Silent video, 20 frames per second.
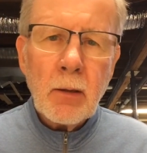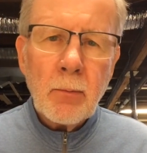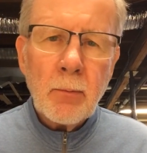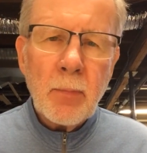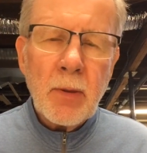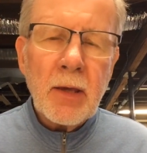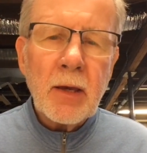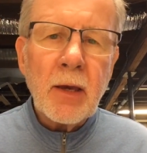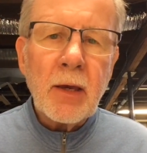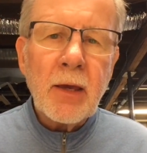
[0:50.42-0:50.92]

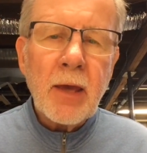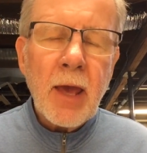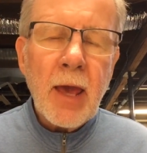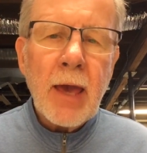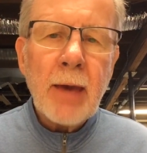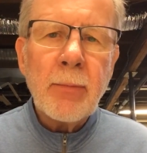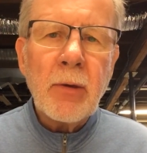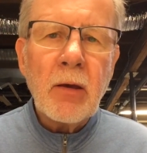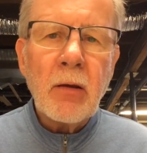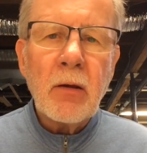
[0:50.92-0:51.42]
being a
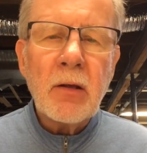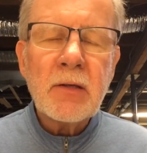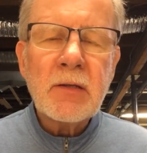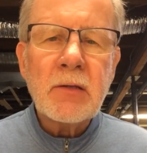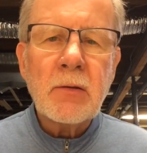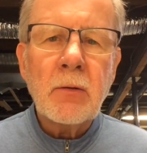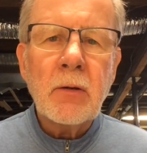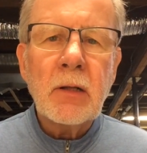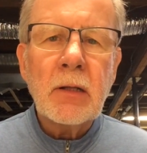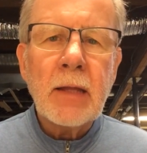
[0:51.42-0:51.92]
cabbie,
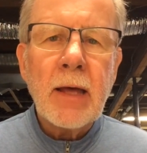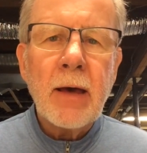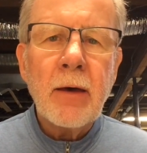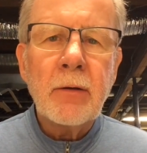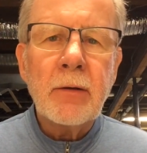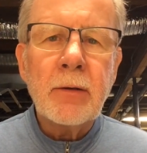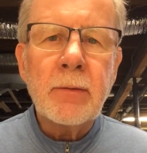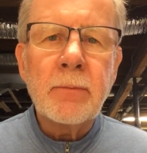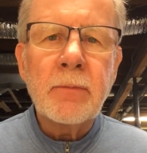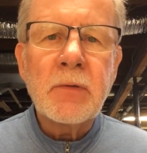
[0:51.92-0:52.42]
also
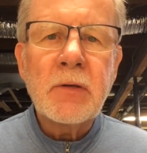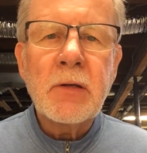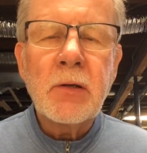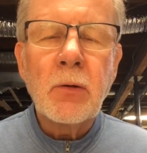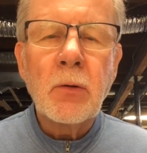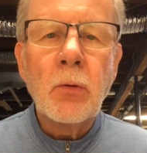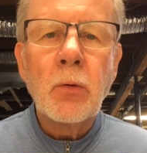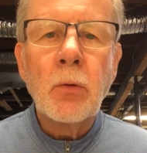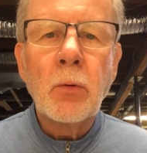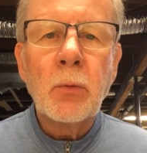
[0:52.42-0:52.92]
allowed him
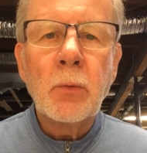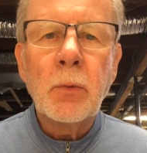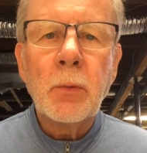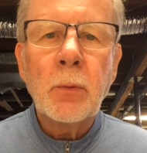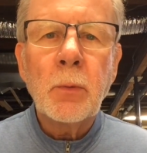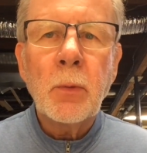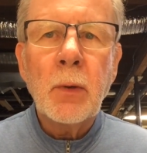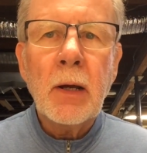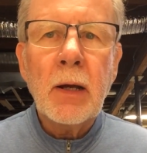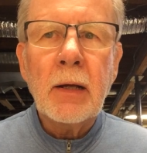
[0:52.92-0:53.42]

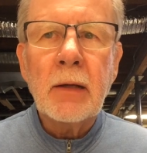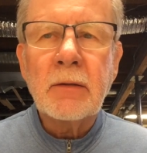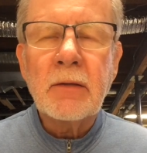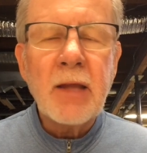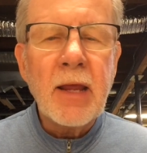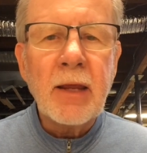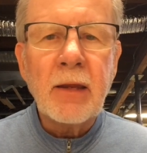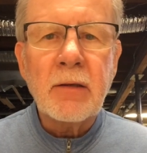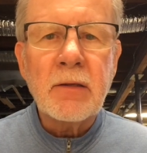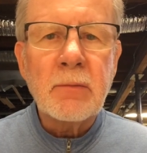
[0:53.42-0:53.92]
to
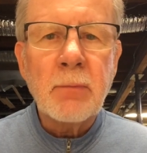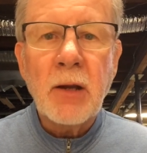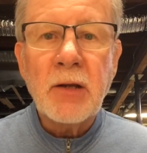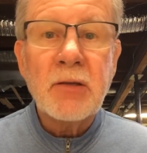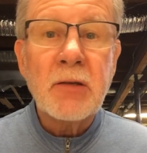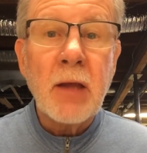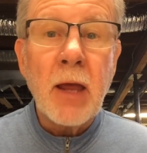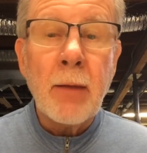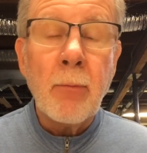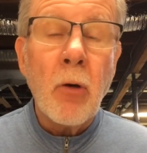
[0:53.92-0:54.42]
take as
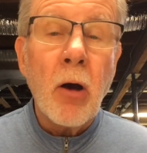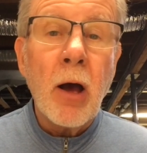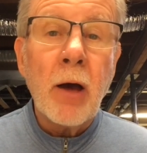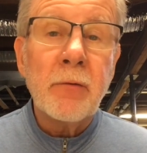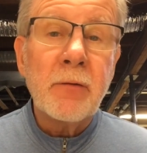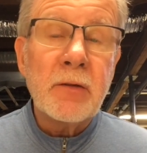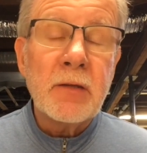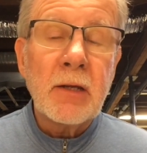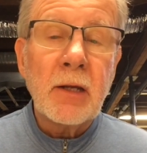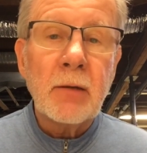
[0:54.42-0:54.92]
much time
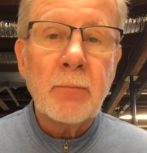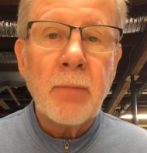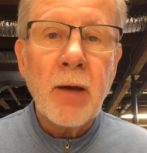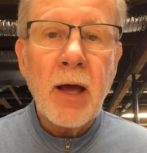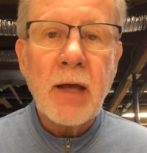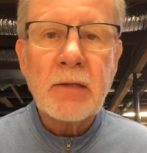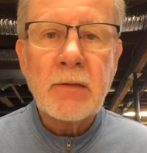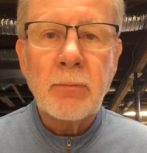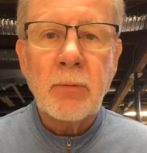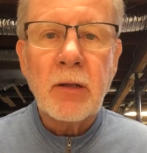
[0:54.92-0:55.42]
off as he could
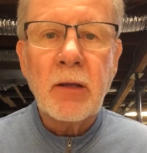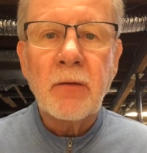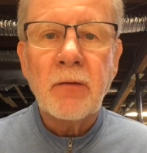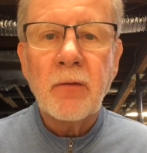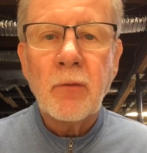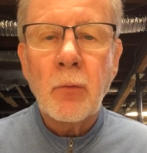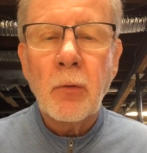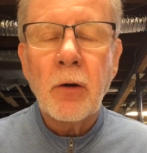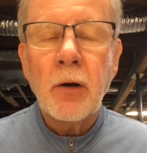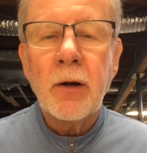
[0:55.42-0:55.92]
possibly
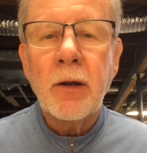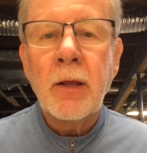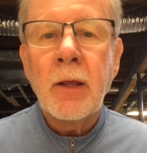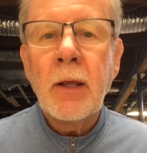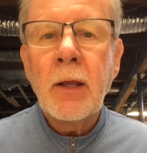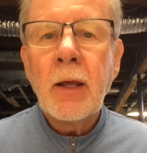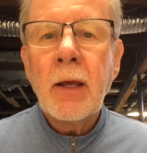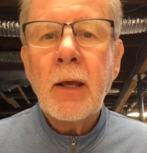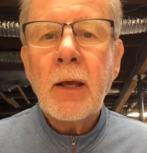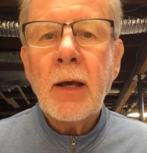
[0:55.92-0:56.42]
afford.
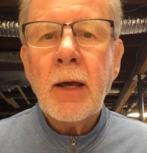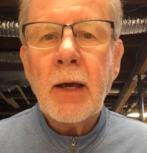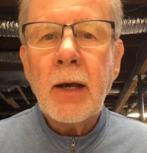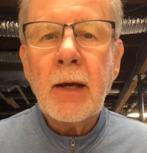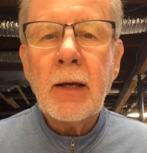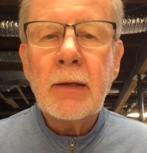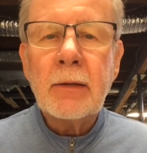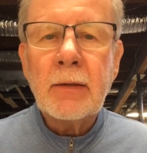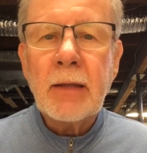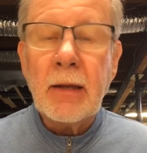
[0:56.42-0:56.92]

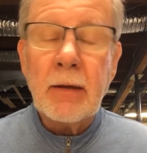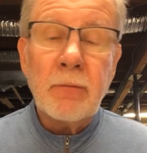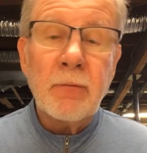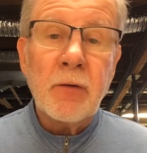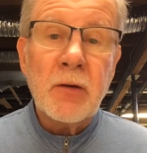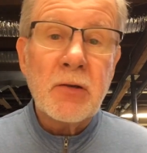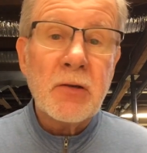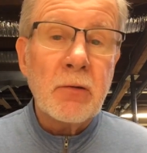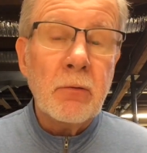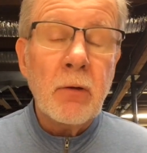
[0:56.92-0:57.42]
He
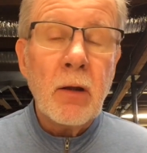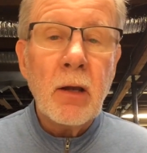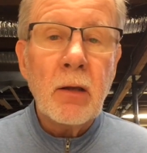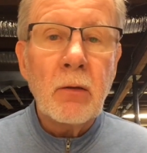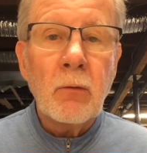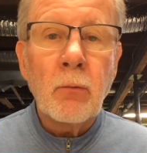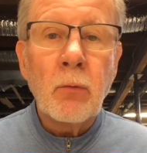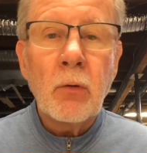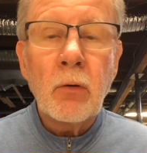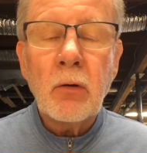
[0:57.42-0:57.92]
fished around
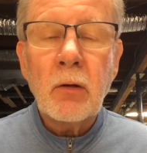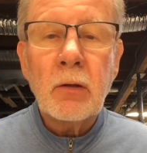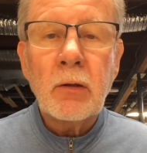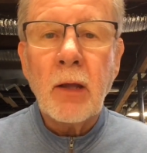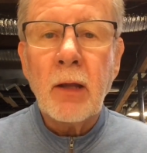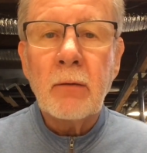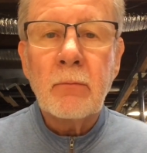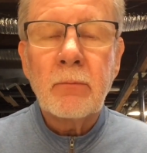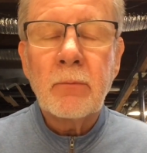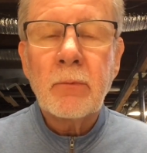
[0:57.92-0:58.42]
the world
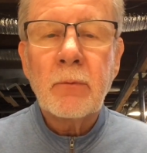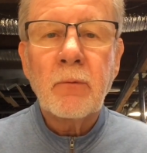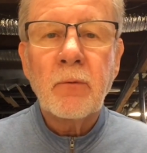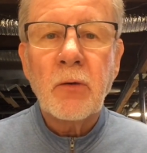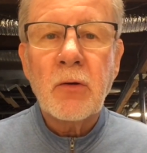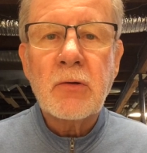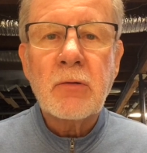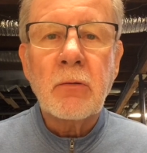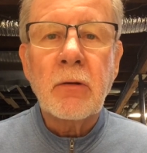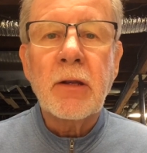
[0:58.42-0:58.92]
on
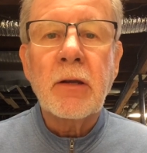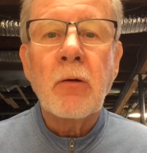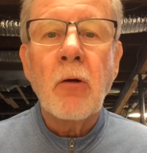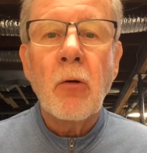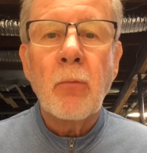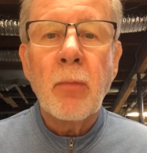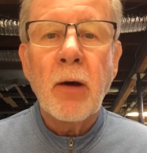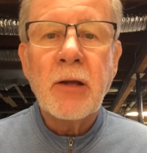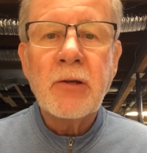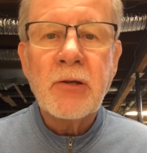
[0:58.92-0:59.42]
virtually
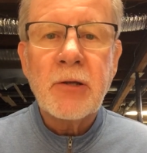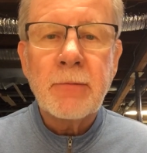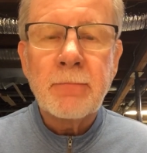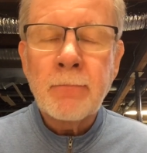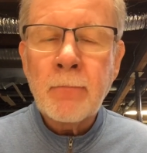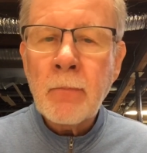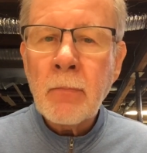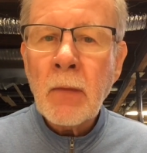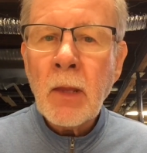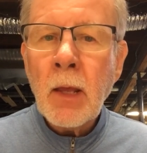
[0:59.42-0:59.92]
no budget.
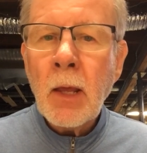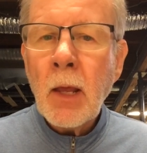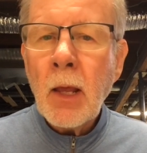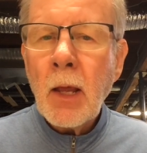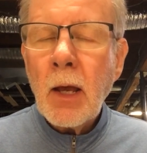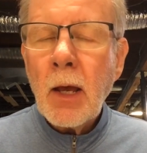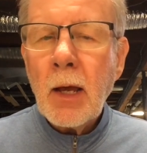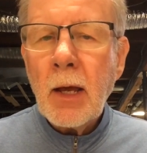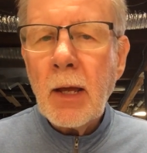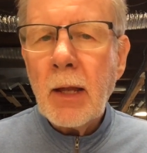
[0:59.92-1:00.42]

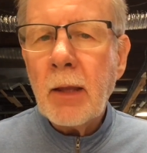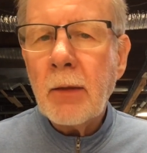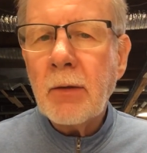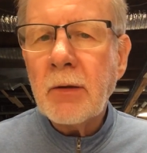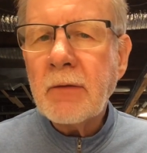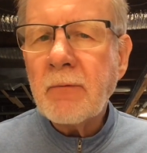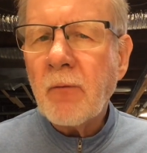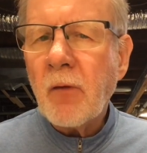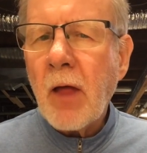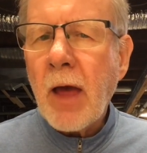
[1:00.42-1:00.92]
The
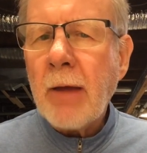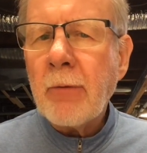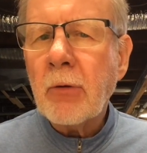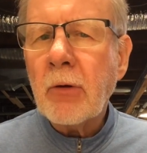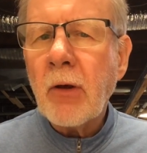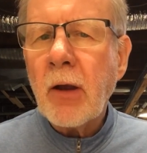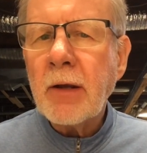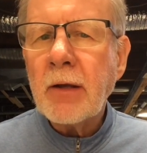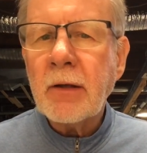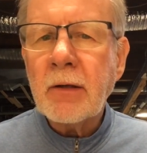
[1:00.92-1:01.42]
fly we're
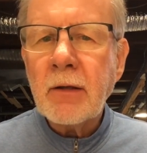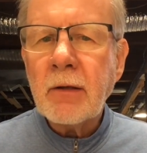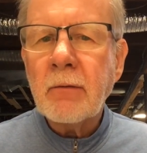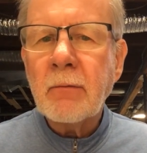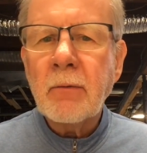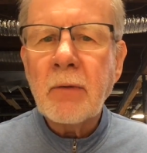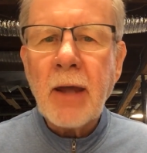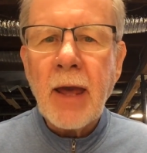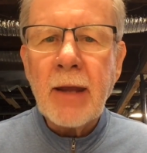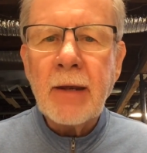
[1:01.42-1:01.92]
going to
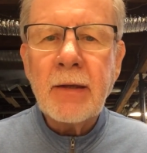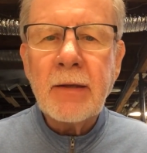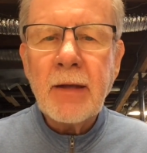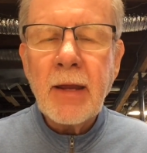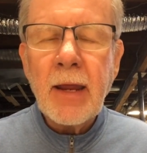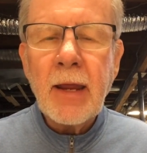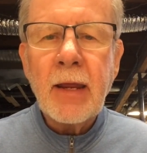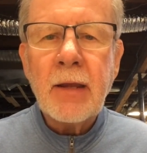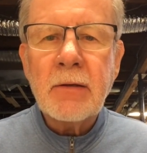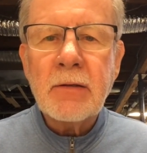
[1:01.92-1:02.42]
tie
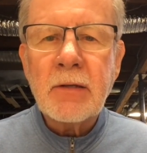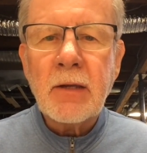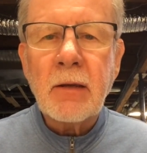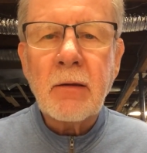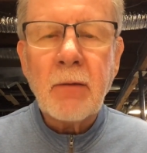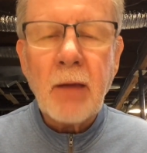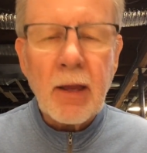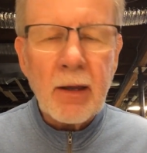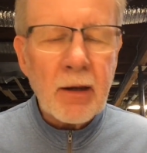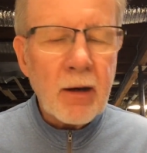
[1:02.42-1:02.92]
today is
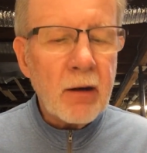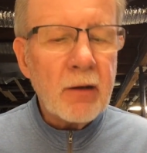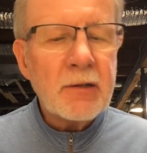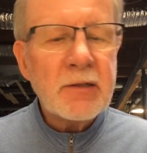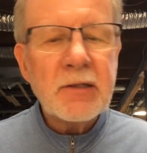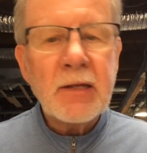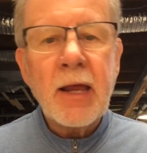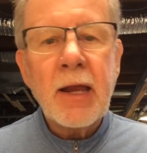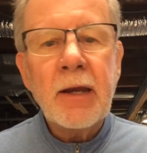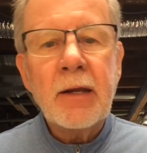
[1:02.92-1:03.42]
a
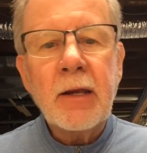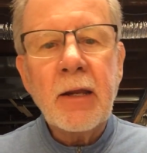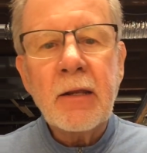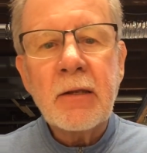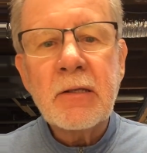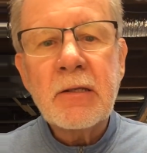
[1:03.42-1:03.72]
Gartside